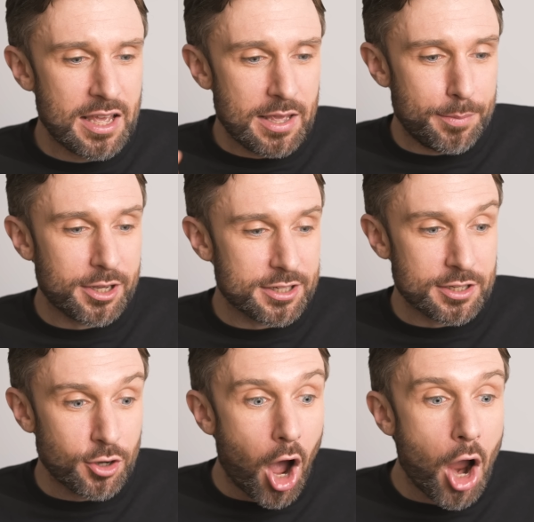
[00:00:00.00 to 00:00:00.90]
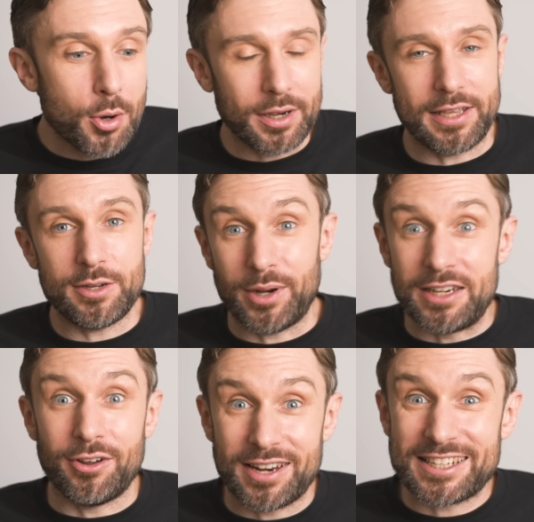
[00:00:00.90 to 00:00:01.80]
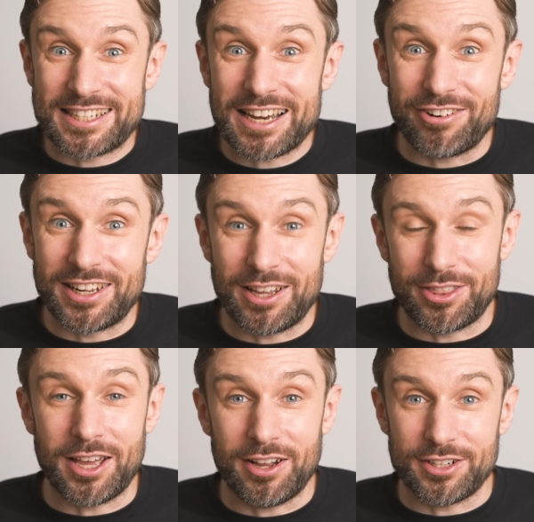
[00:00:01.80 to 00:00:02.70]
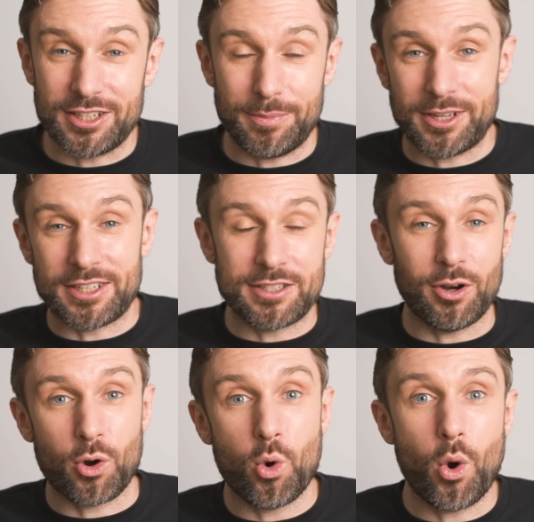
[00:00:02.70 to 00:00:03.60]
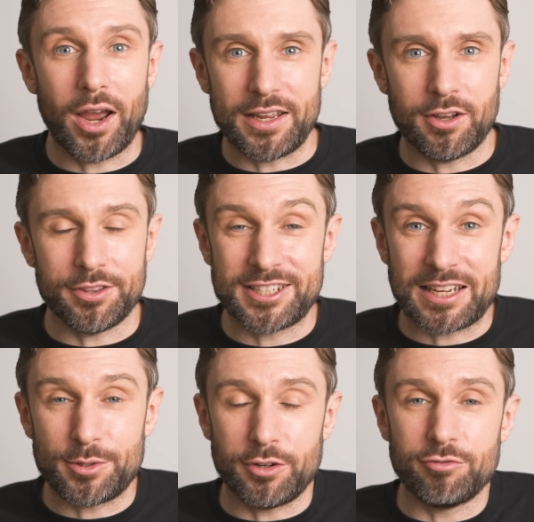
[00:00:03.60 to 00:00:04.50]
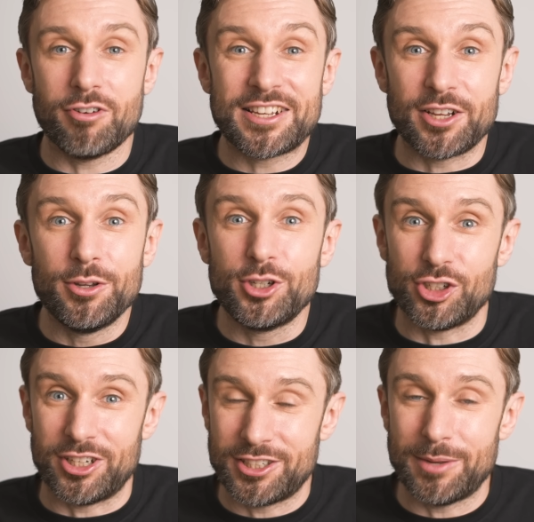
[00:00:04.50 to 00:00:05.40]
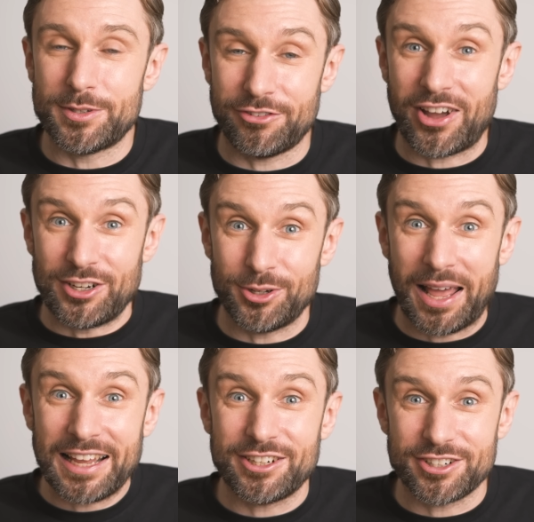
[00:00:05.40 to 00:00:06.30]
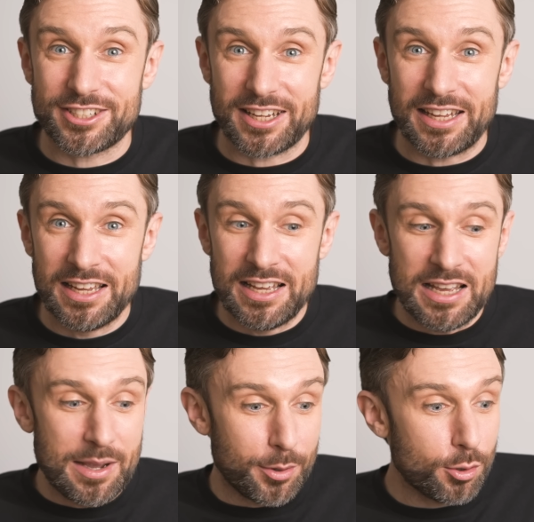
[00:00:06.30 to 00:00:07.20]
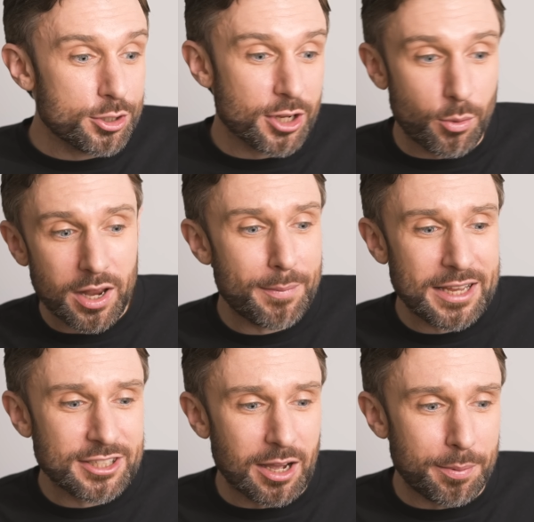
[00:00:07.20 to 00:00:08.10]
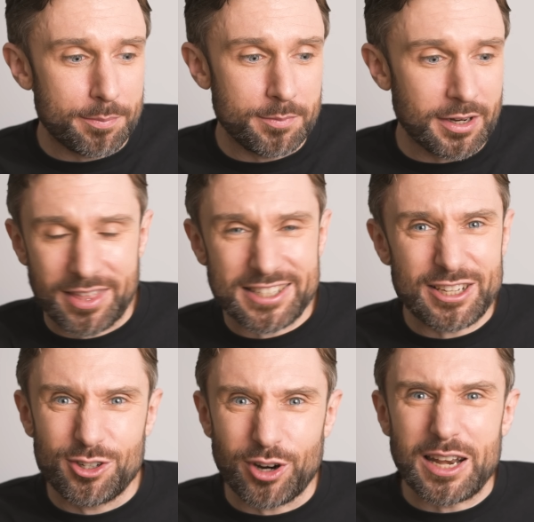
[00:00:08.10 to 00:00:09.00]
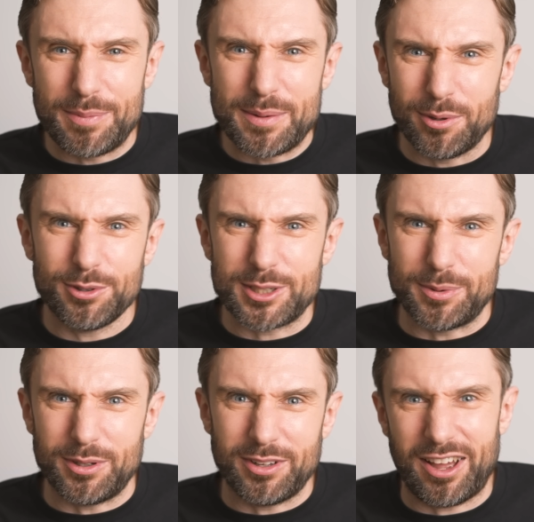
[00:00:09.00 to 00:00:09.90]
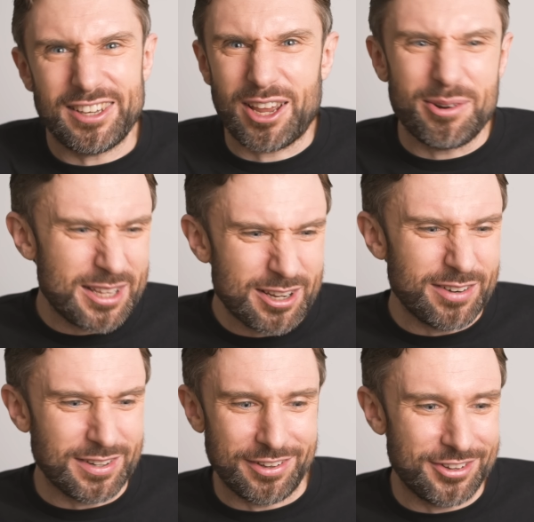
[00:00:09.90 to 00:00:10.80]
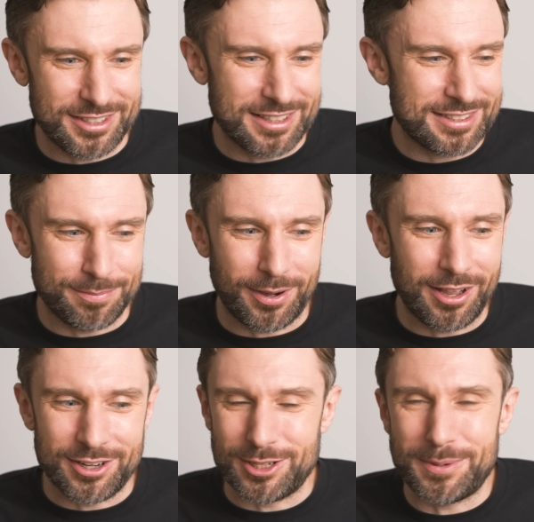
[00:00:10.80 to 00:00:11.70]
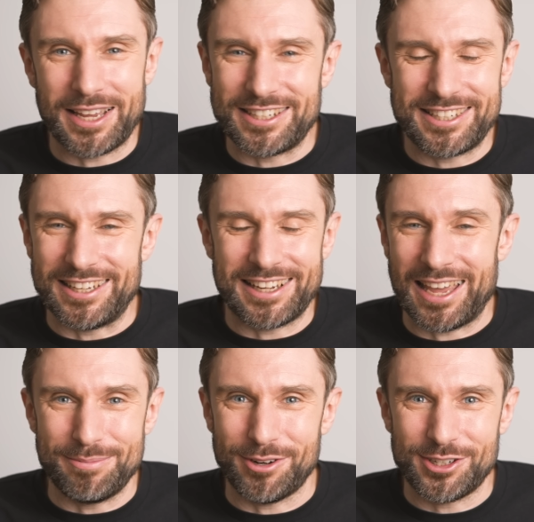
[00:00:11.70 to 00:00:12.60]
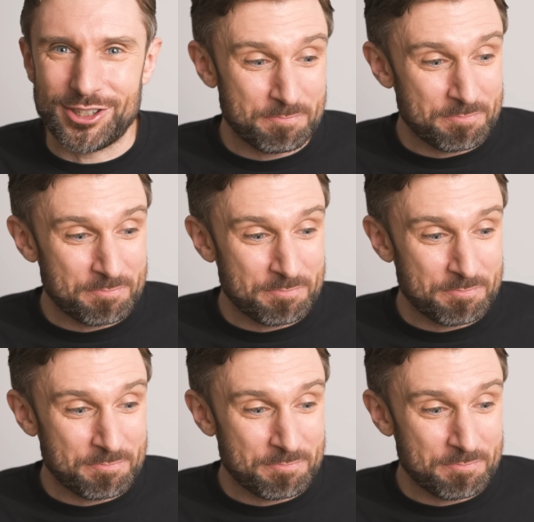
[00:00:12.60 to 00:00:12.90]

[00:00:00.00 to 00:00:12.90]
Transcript: Because not only will it not necessarily know the answer because it's not quite got the same sort of resolution in terms of factual accuracy, but also what it makes up, that's incredibly plausible. I totally could have done a physics and biology PhD at Cambridge.